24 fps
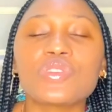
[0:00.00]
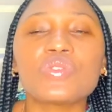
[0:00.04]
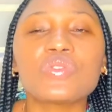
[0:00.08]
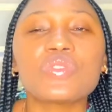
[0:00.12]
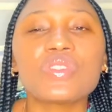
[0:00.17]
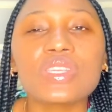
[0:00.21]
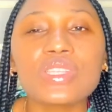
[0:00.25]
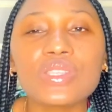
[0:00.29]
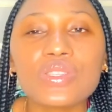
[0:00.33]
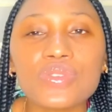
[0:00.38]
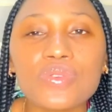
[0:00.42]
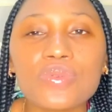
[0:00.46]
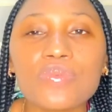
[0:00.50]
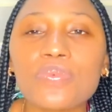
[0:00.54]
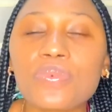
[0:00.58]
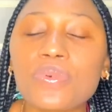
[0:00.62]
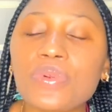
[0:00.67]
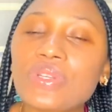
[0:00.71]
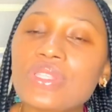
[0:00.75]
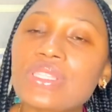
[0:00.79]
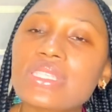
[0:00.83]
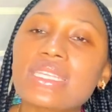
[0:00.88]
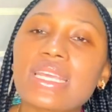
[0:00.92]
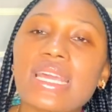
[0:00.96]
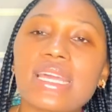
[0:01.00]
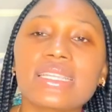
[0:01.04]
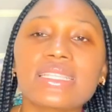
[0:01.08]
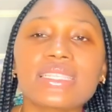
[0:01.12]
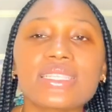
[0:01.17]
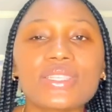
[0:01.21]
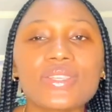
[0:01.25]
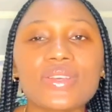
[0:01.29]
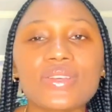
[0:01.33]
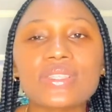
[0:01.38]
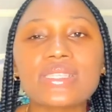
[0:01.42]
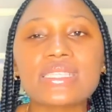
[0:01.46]
you need to
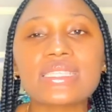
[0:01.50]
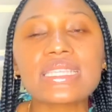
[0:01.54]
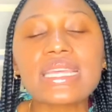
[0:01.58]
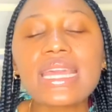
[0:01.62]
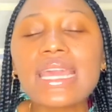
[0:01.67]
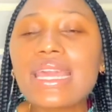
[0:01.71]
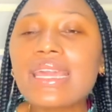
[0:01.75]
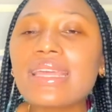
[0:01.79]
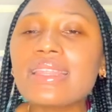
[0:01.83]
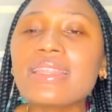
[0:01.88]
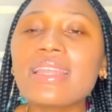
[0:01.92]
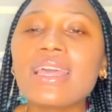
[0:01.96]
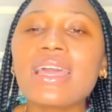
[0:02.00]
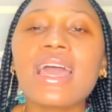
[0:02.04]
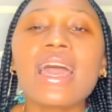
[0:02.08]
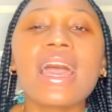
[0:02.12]
protect your skin